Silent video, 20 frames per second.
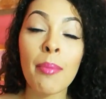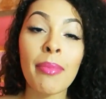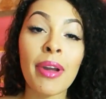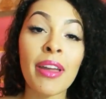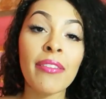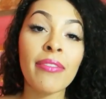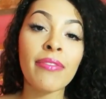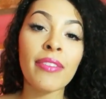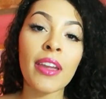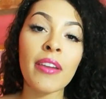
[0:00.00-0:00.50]
My
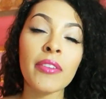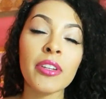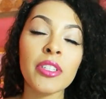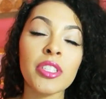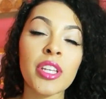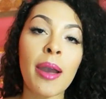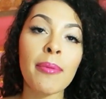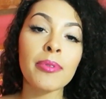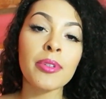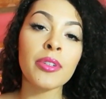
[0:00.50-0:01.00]
favorite
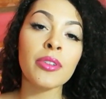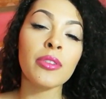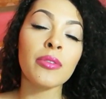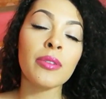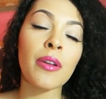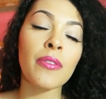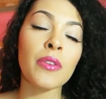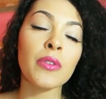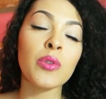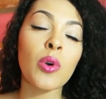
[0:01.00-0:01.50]
chapter
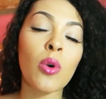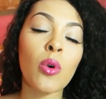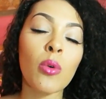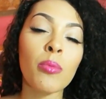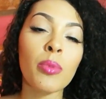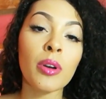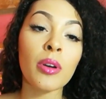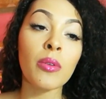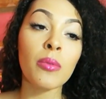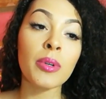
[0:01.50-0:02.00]
throughout this whole
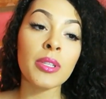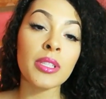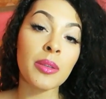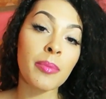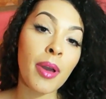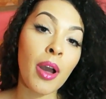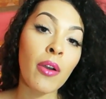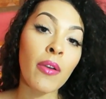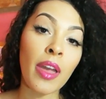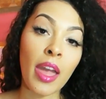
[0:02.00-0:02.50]
book was
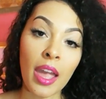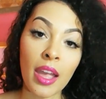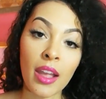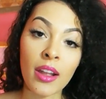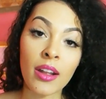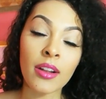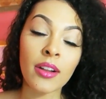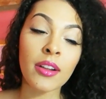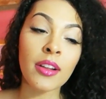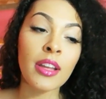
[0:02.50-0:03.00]
about
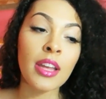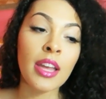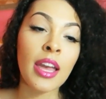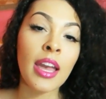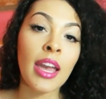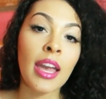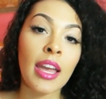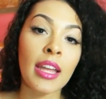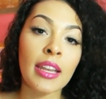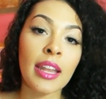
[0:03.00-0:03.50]
anger,
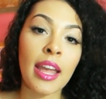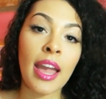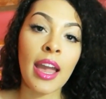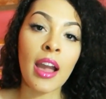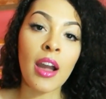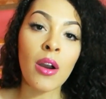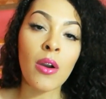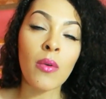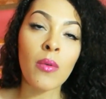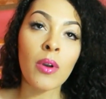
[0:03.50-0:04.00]
and
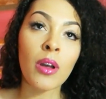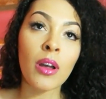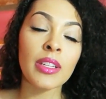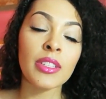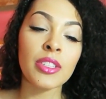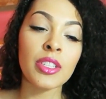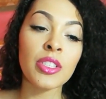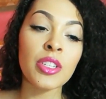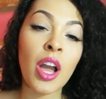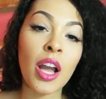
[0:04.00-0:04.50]
how um,
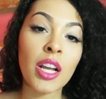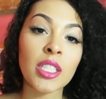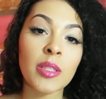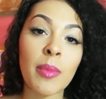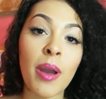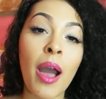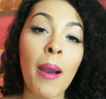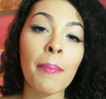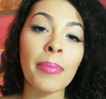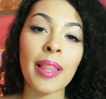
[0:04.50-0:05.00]
she talks
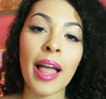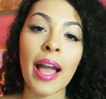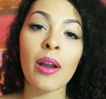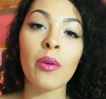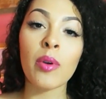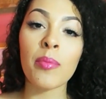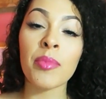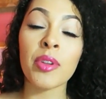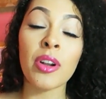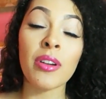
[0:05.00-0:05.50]
about how black
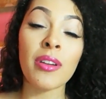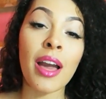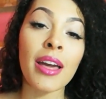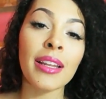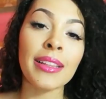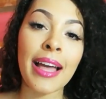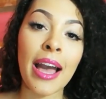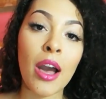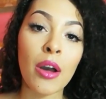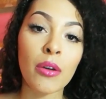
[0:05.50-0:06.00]
women are not
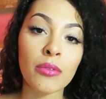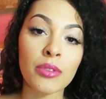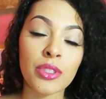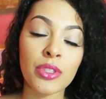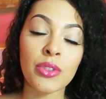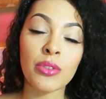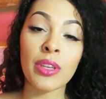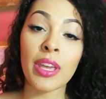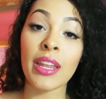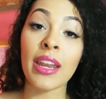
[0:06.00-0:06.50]
allowed
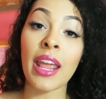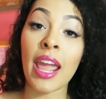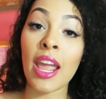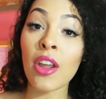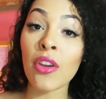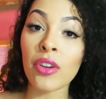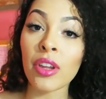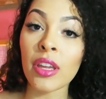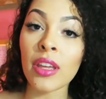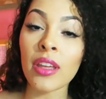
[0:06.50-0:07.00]
to get
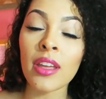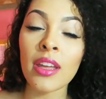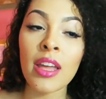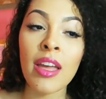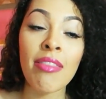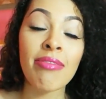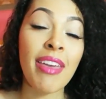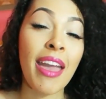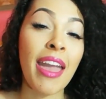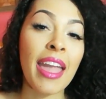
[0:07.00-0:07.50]
angry.
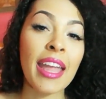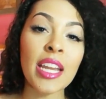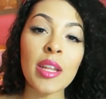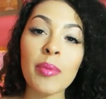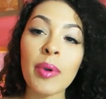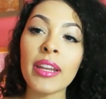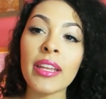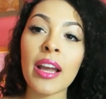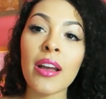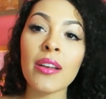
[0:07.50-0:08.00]
That
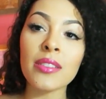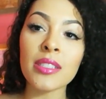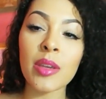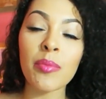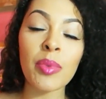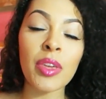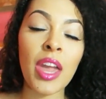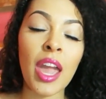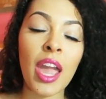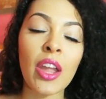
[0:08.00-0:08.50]
anybody else
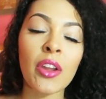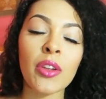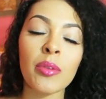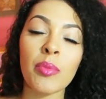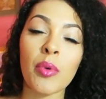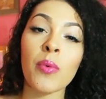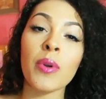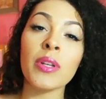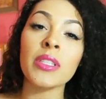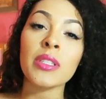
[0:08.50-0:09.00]
can be angry,
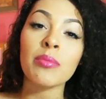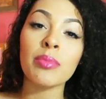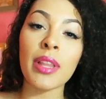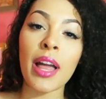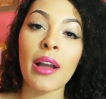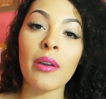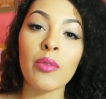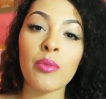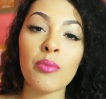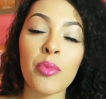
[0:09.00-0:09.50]
but once a
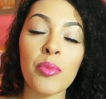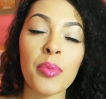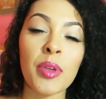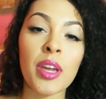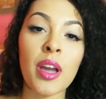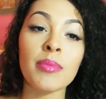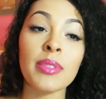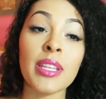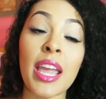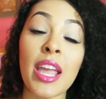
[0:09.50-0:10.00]
black woman
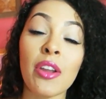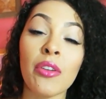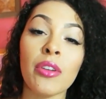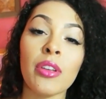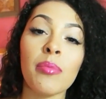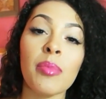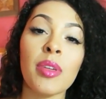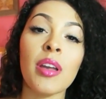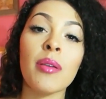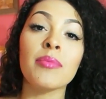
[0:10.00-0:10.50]
becomes angry,
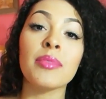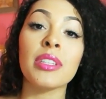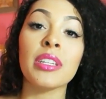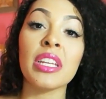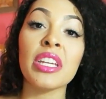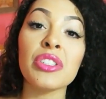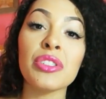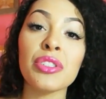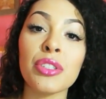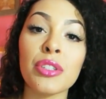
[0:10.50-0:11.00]
it becomes an
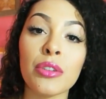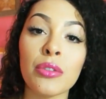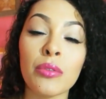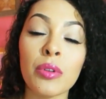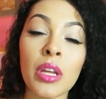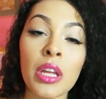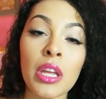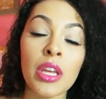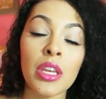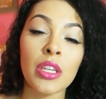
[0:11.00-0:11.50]
issue.
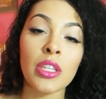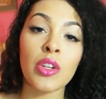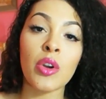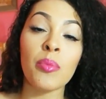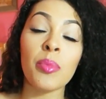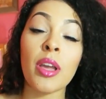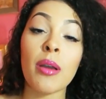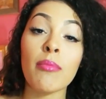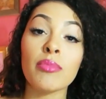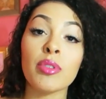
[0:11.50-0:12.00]
You know, it
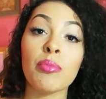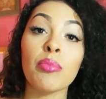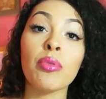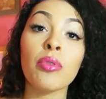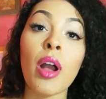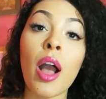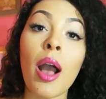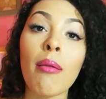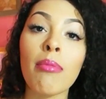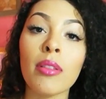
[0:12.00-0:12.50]
becomes a
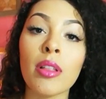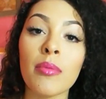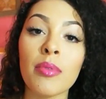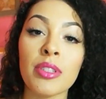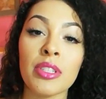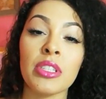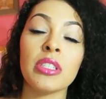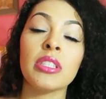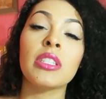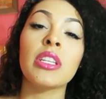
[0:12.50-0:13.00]
problem.
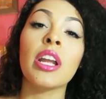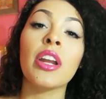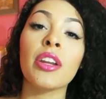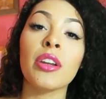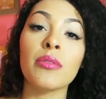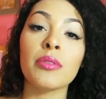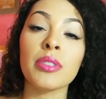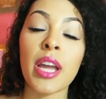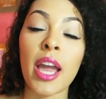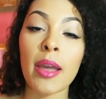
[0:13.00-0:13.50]
It's a
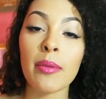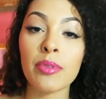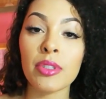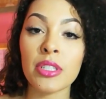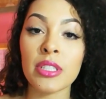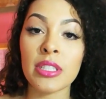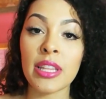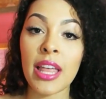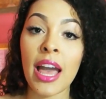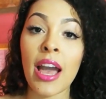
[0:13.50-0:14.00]
stereotype.
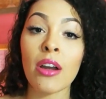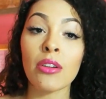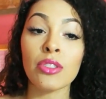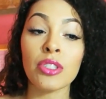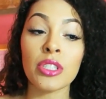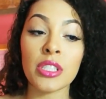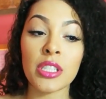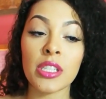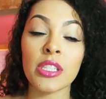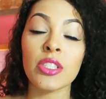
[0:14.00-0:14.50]
She's loud.
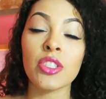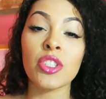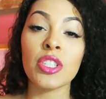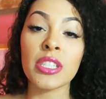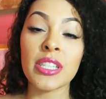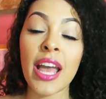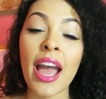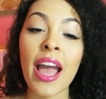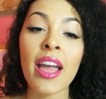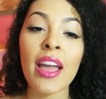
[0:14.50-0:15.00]
She's this, she's
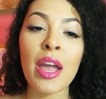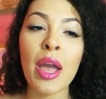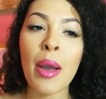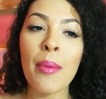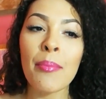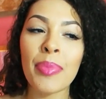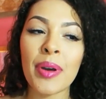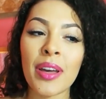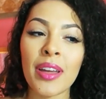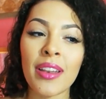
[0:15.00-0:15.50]
that.
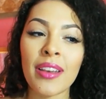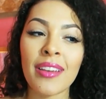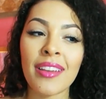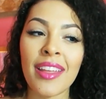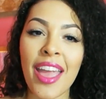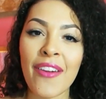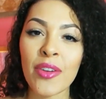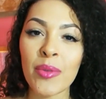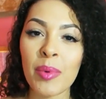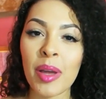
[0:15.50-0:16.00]
But
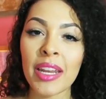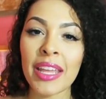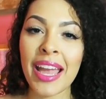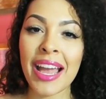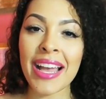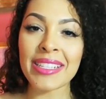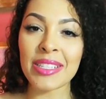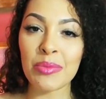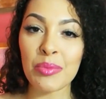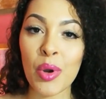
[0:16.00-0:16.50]
everybody
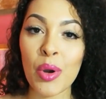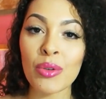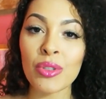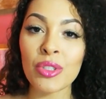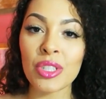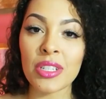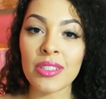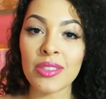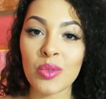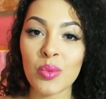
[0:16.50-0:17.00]
has
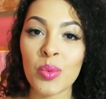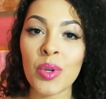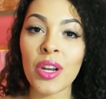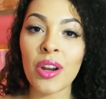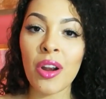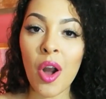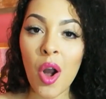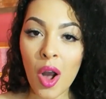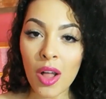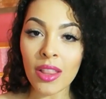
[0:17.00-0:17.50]
emotions. We
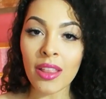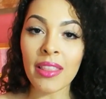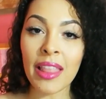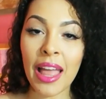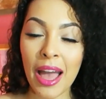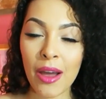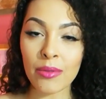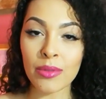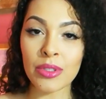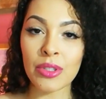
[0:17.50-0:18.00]
are all
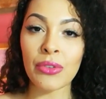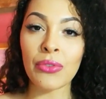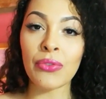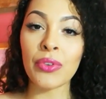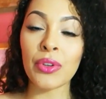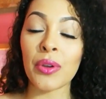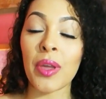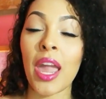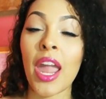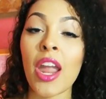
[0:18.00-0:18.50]
allowed to
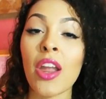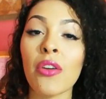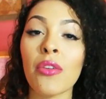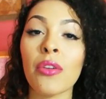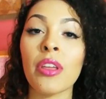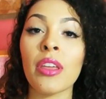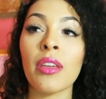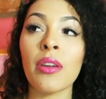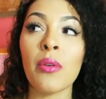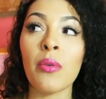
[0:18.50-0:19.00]
feel
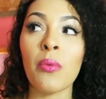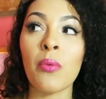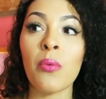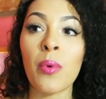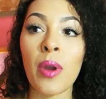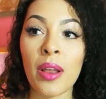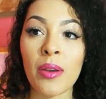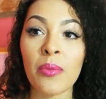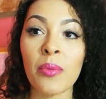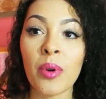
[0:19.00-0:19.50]
angry
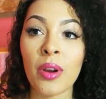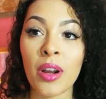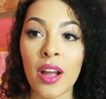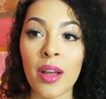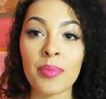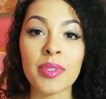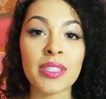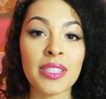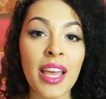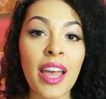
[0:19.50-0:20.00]
when we're
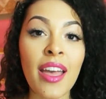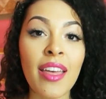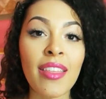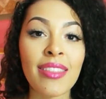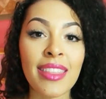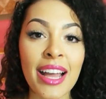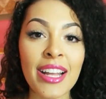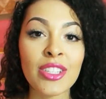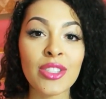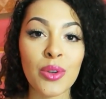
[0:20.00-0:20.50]
upset.
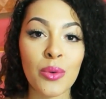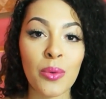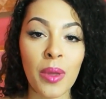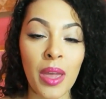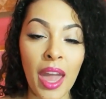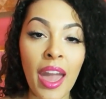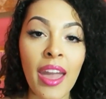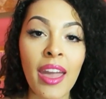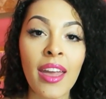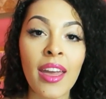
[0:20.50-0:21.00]
That's
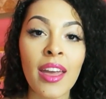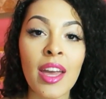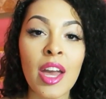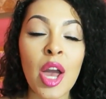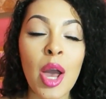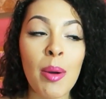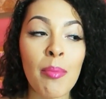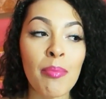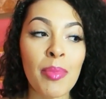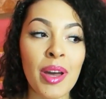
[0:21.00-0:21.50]
okay.
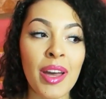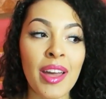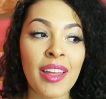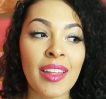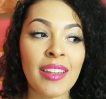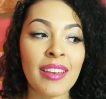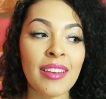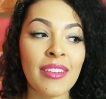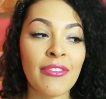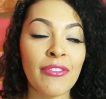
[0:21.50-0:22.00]

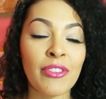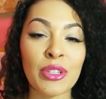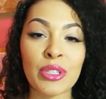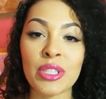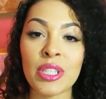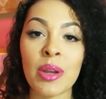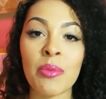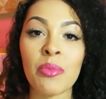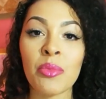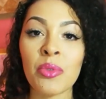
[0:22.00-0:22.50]
But for
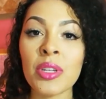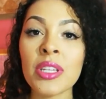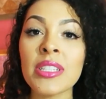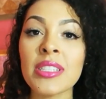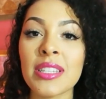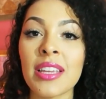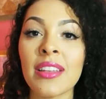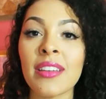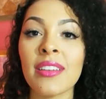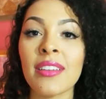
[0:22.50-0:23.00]
some
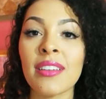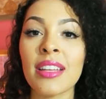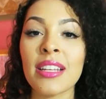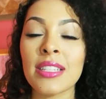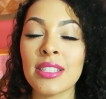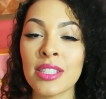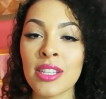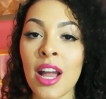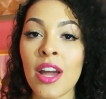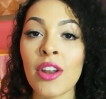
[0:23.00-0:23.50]
reason,
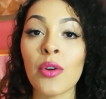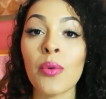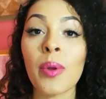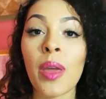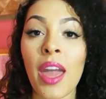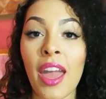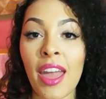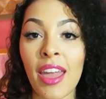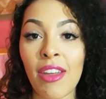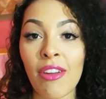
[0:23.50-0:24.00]
it's not
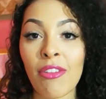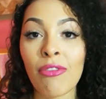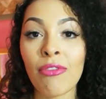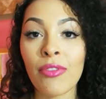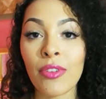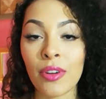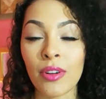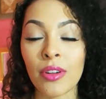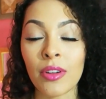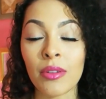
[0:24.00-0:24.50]
okay
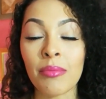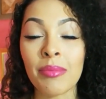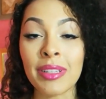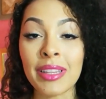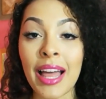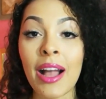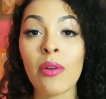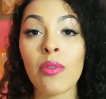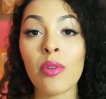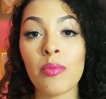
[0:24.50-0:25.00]
for
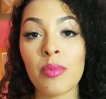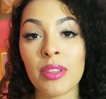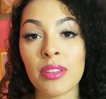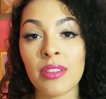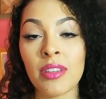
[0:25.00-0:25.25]
black women